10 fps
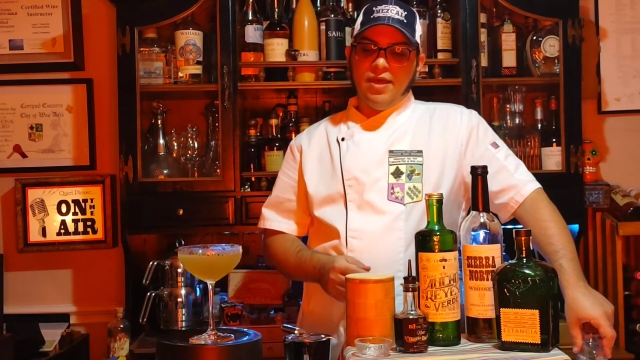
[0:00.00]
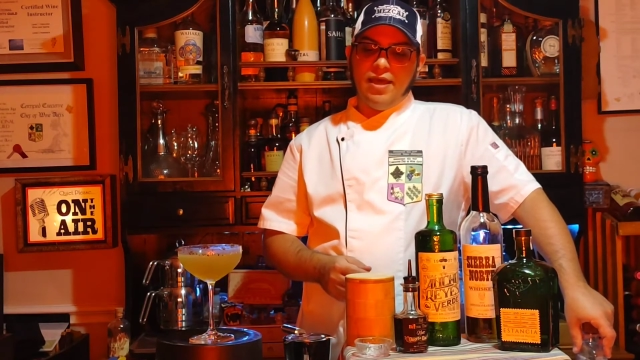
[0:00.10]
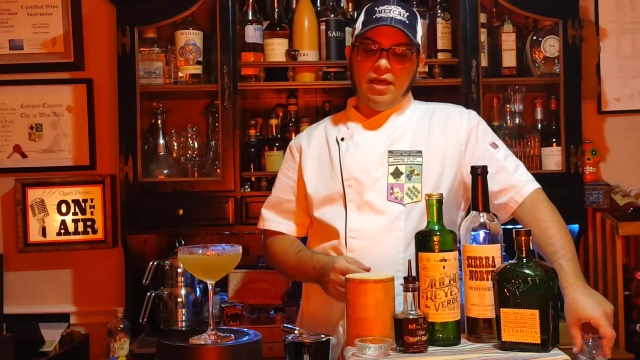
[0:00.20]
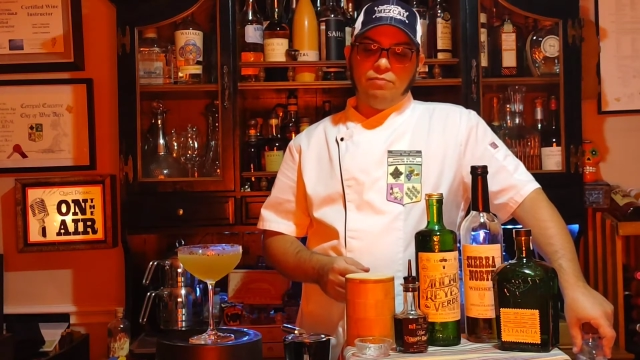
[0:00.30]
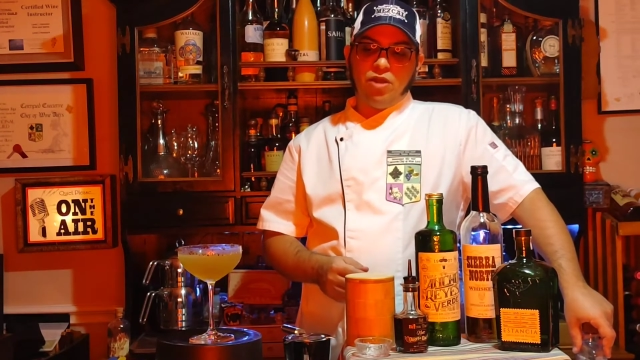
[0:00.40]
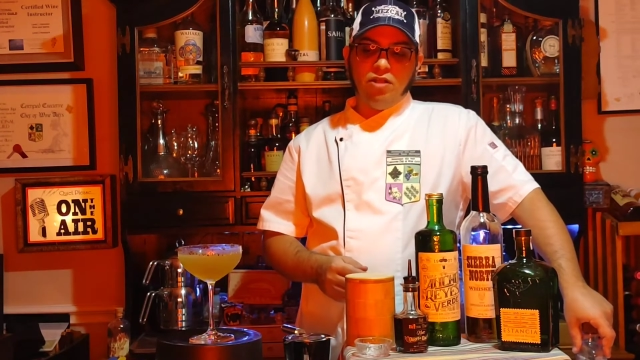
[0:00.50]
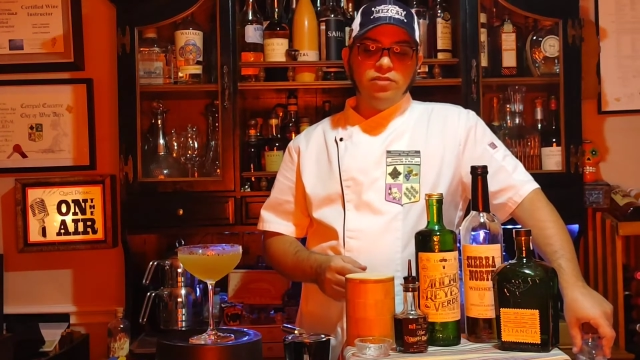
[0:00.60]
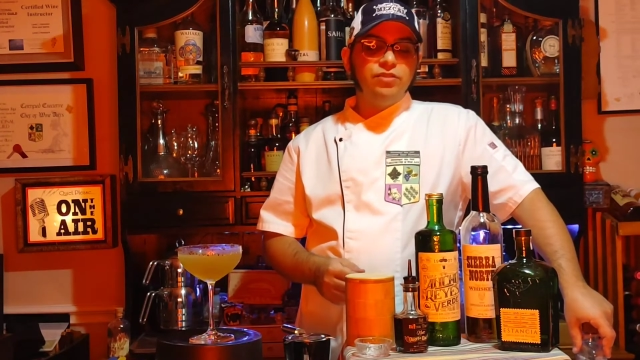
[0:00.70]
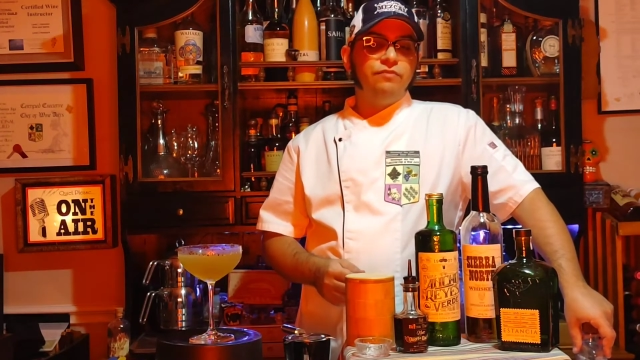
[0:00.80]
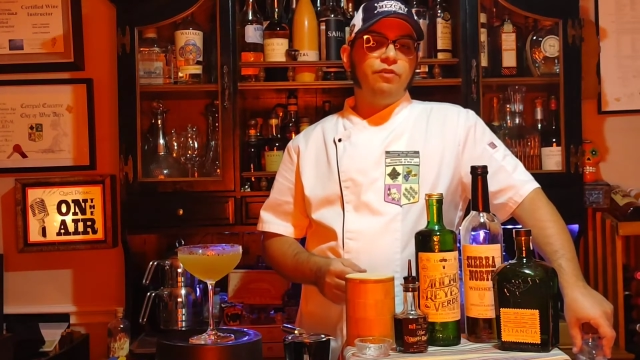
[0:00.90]
But
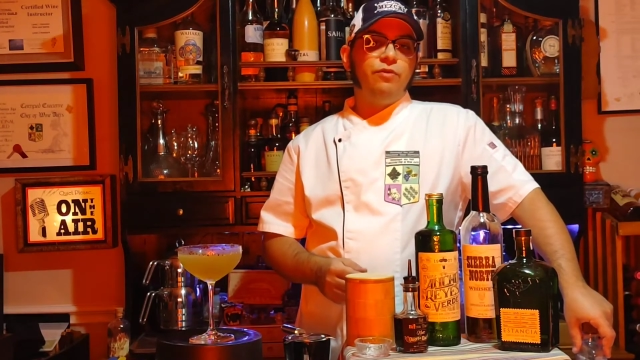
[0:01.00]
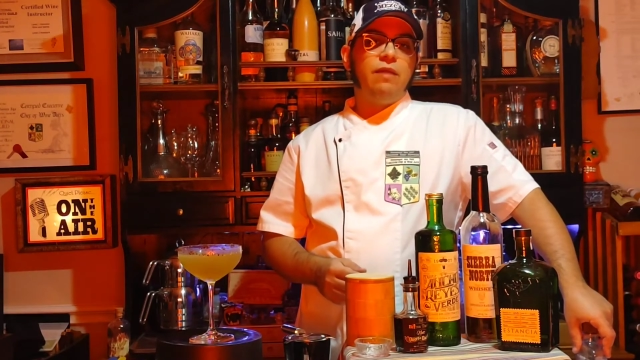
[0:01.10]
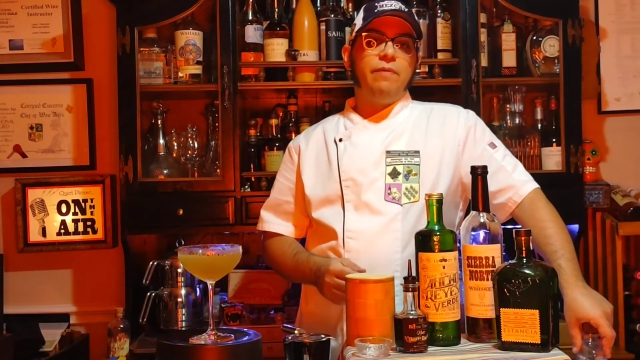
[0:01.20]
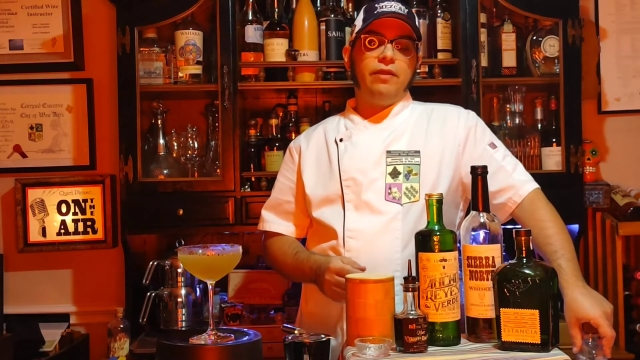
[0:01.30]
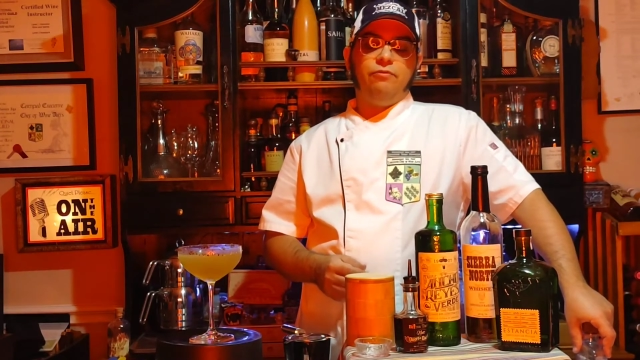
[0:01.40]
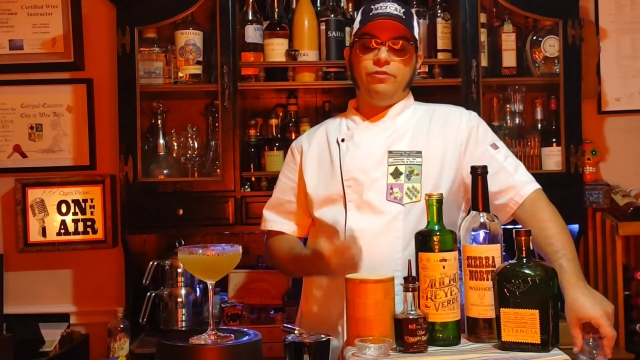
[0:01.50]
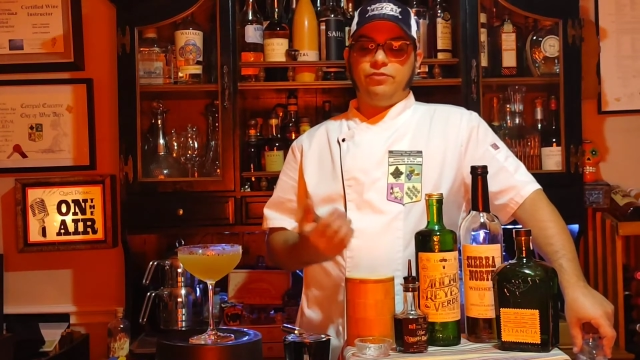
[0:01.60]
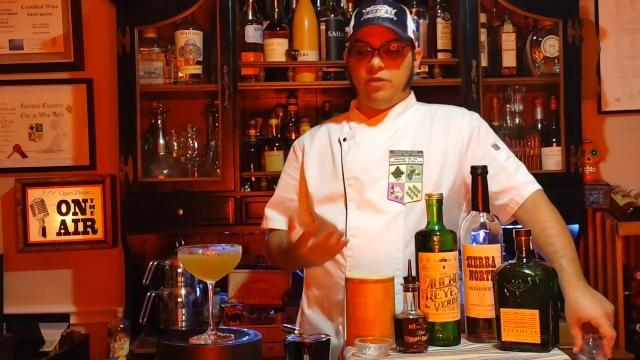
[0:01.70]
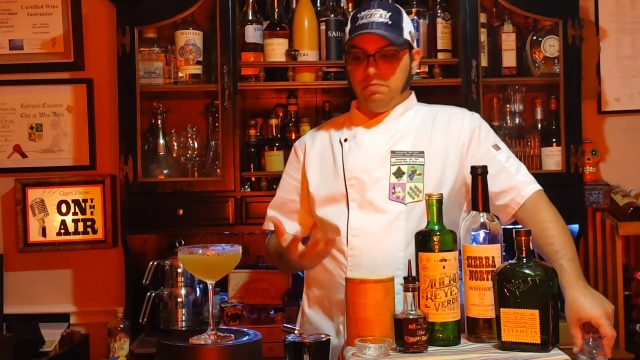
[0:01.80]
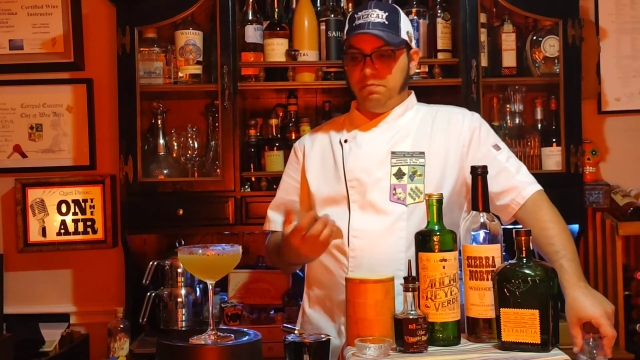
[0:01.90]
also if you want to pair it with
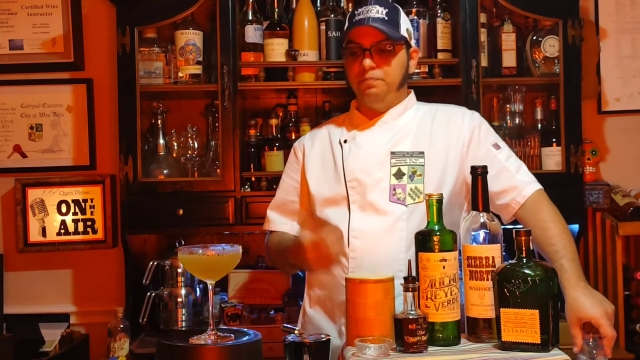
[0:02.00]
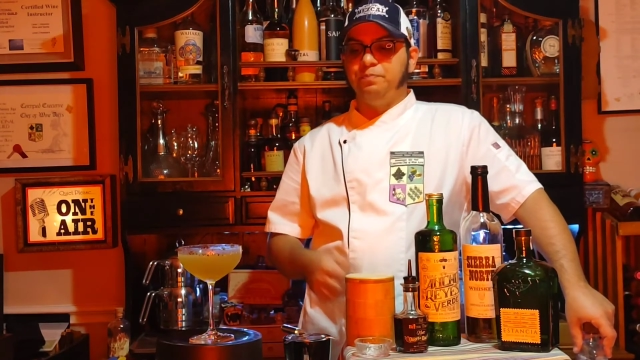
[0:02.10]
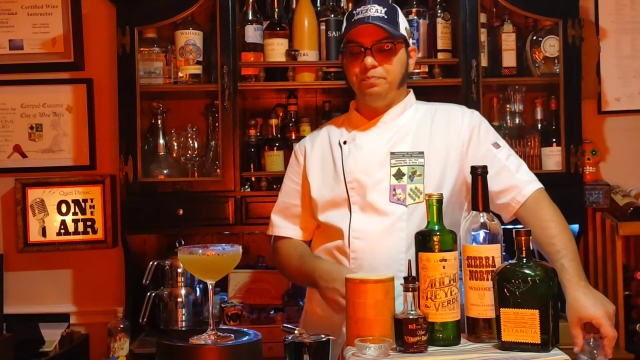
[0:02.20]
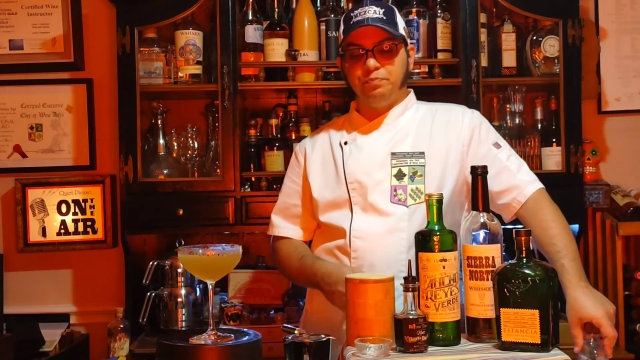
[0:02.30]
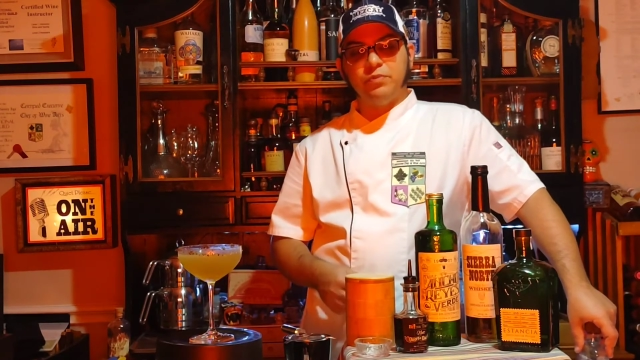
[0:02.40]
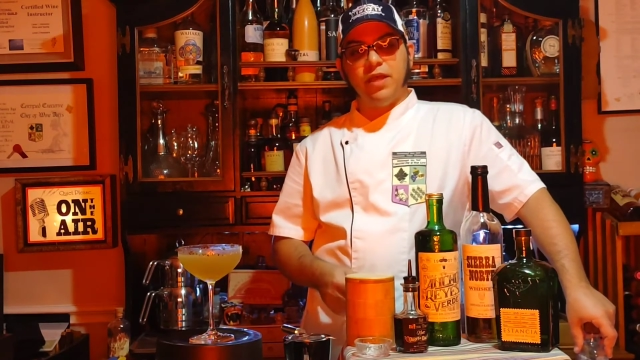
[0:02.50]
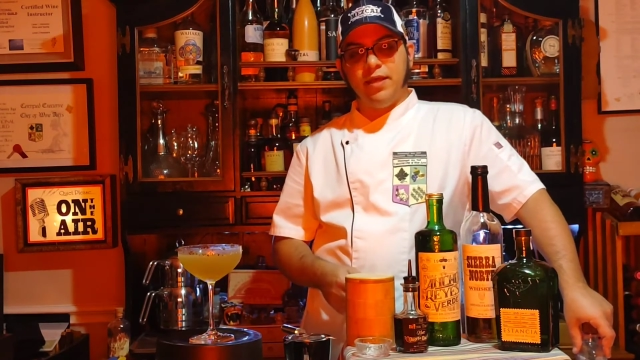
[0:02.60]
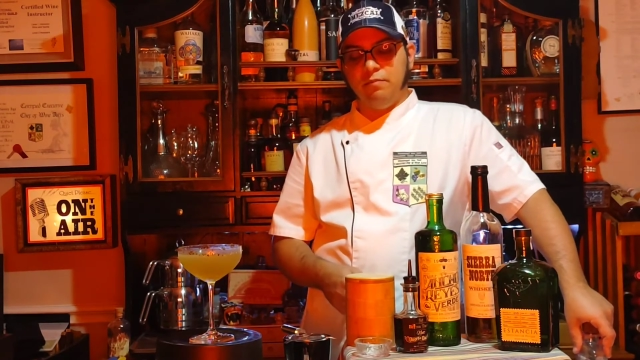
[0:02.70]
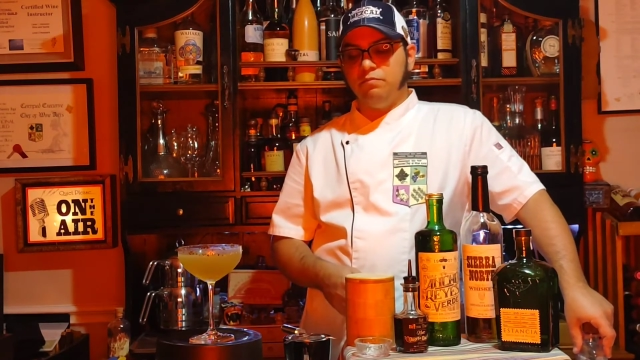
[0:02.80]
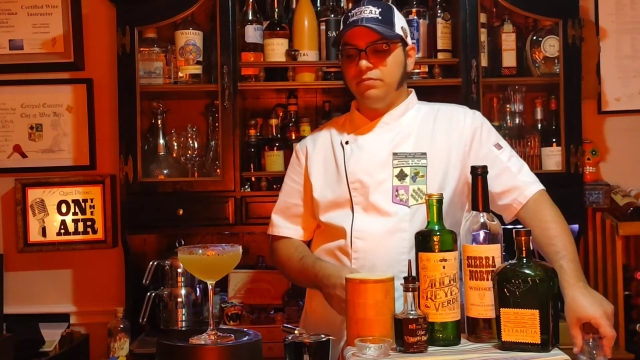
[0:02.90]
some
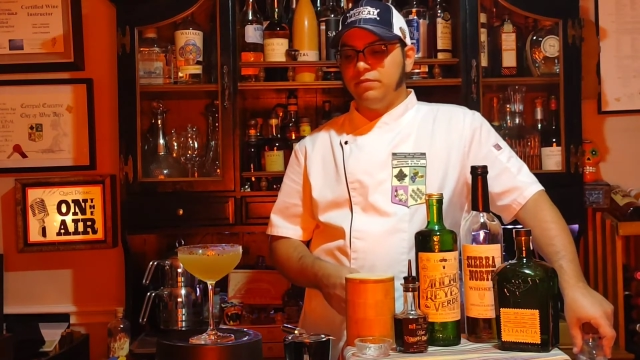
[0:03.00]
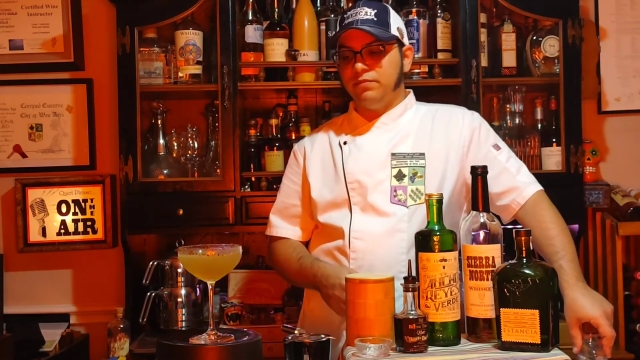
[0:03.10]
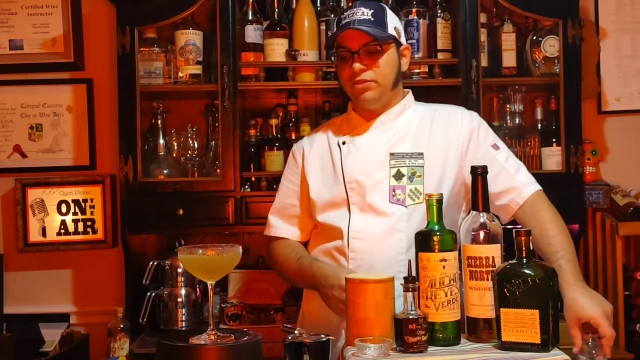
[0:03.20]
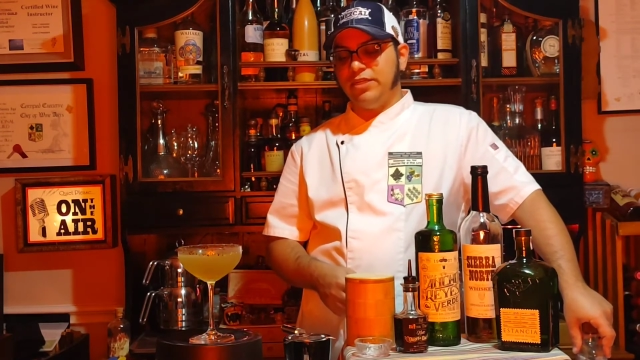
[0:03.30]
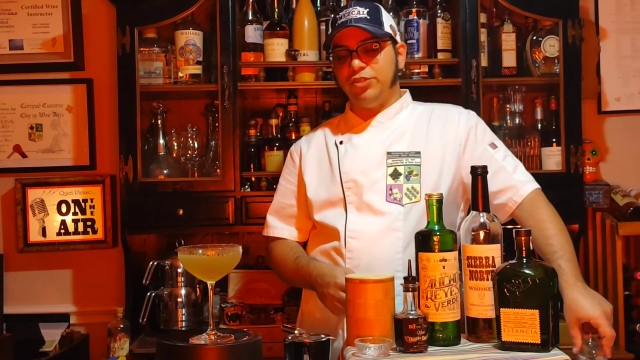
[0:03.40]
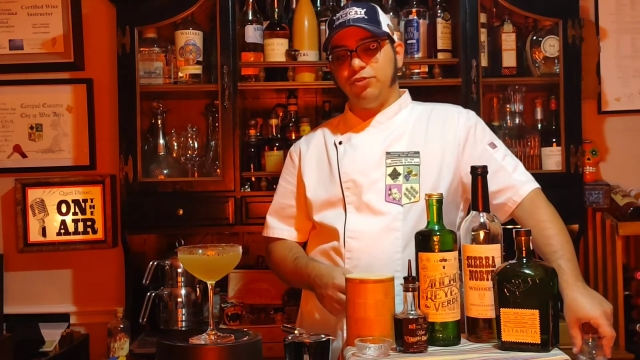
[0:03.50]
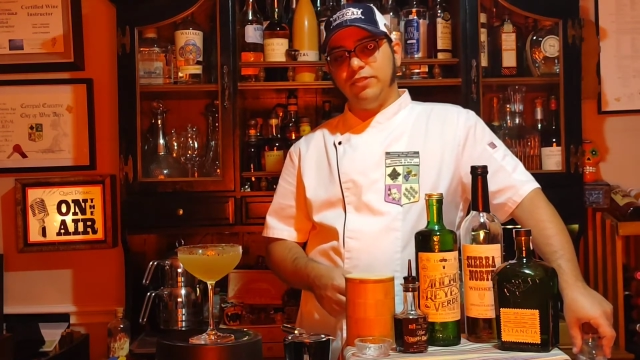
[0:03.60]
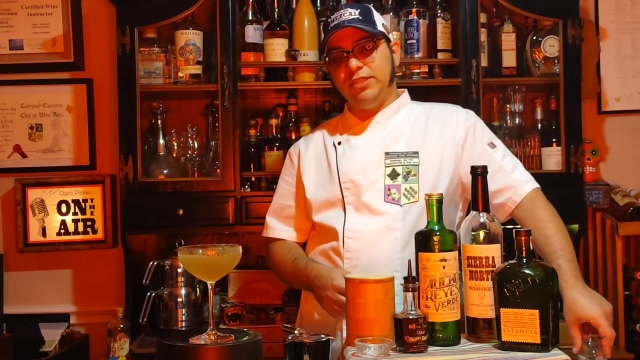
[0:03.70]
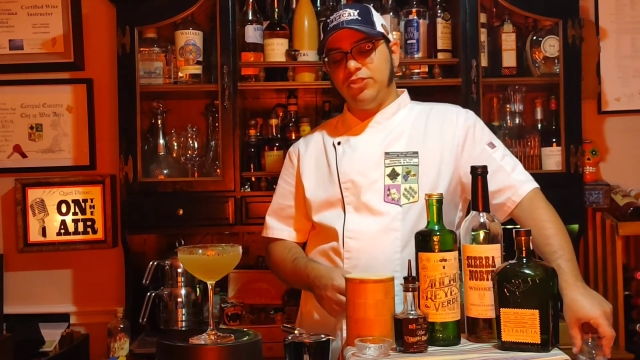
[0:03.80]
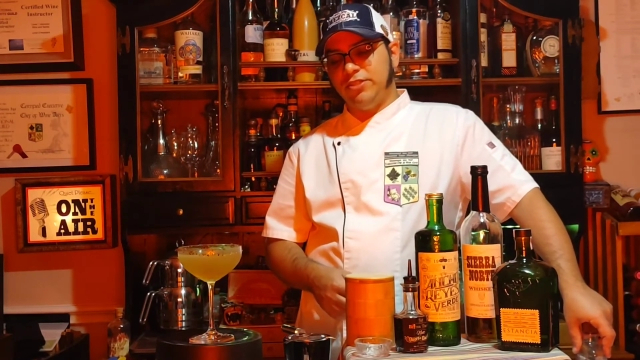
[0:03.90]
traditional
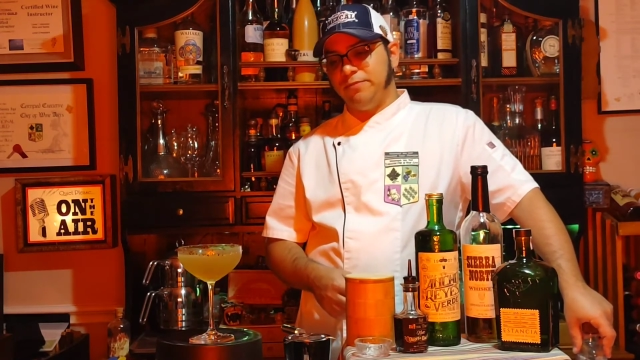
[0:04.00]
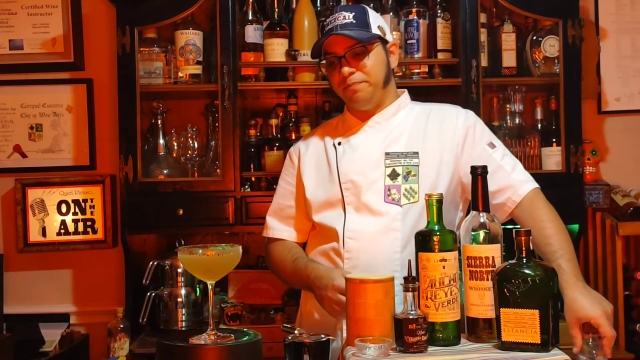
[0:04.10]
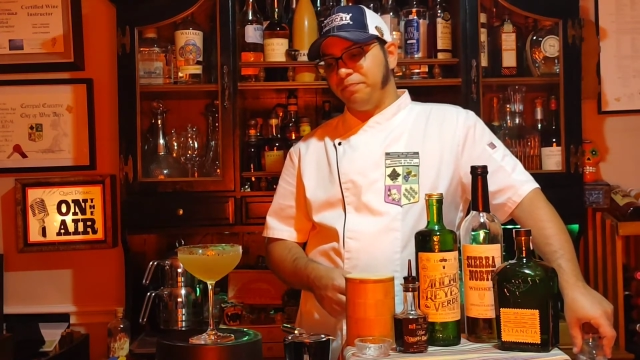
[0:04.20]
dishes.